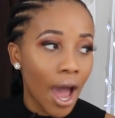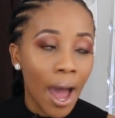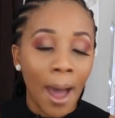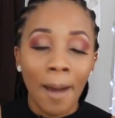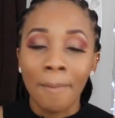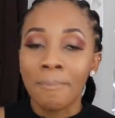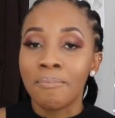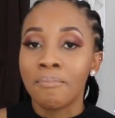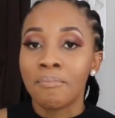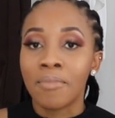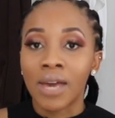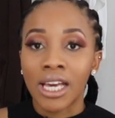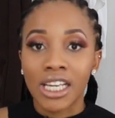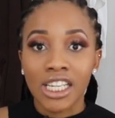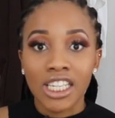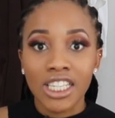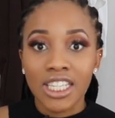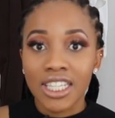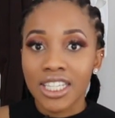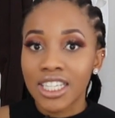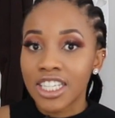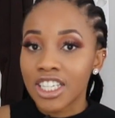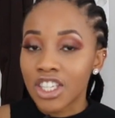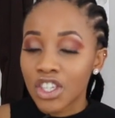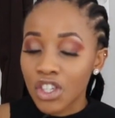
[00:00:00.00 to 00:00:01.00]

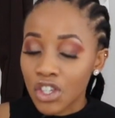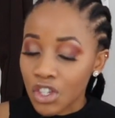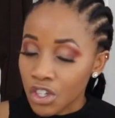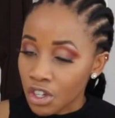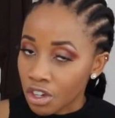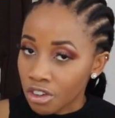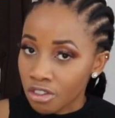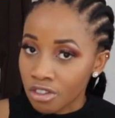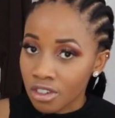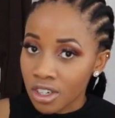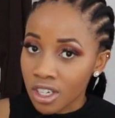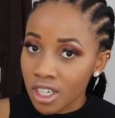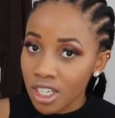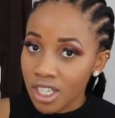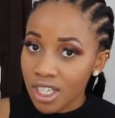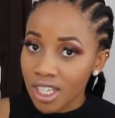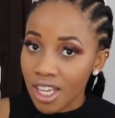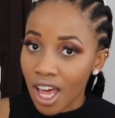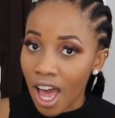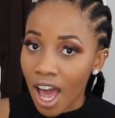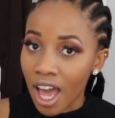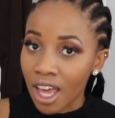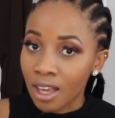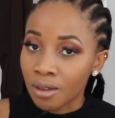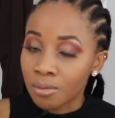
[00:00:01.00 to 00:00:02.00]
Amazing service.
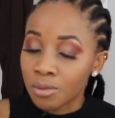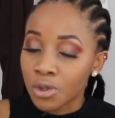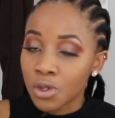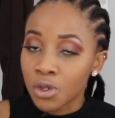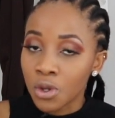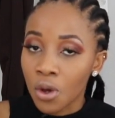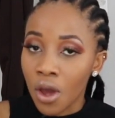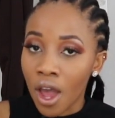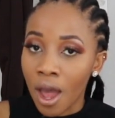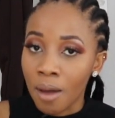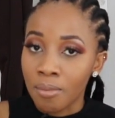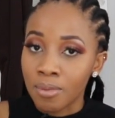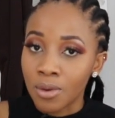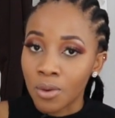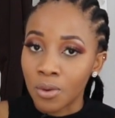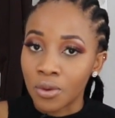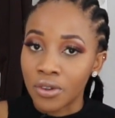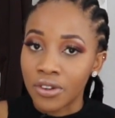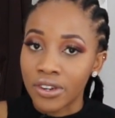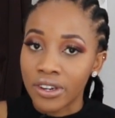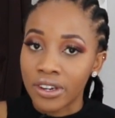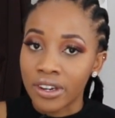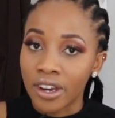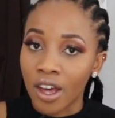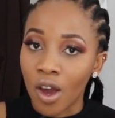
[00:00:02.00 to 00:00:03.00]
I am so happy
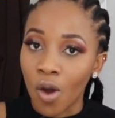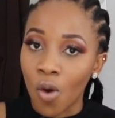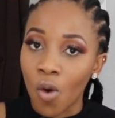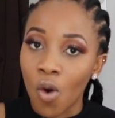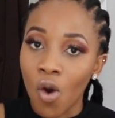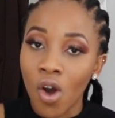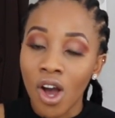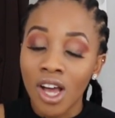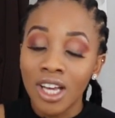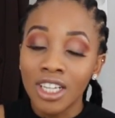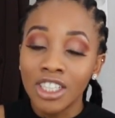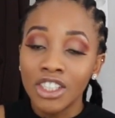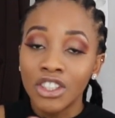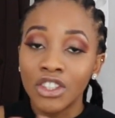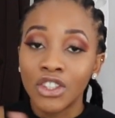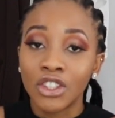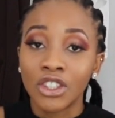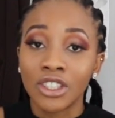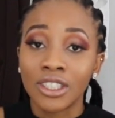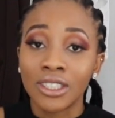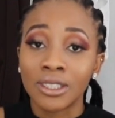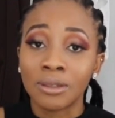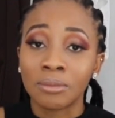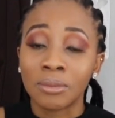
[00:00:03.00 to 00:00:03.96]
with Danielle. She's